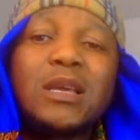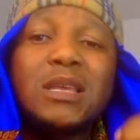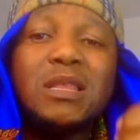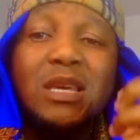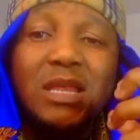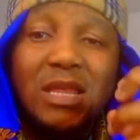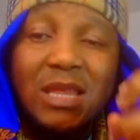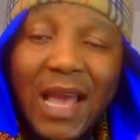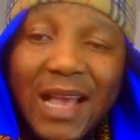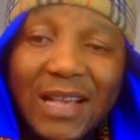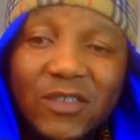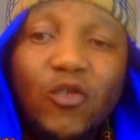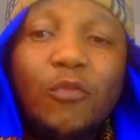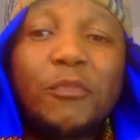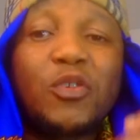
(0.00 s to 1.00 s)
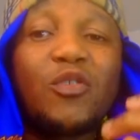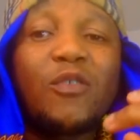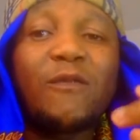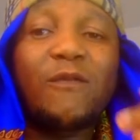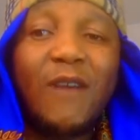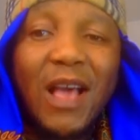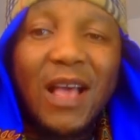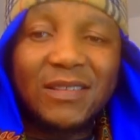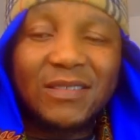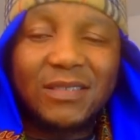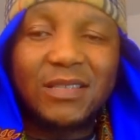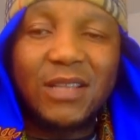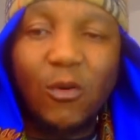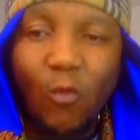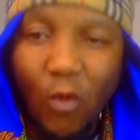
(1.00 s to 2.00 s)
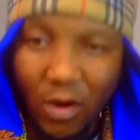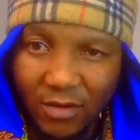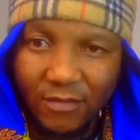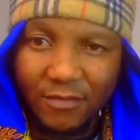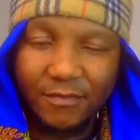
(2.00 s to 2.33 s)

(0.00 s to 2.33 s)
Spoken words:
then that's going to be your faster one.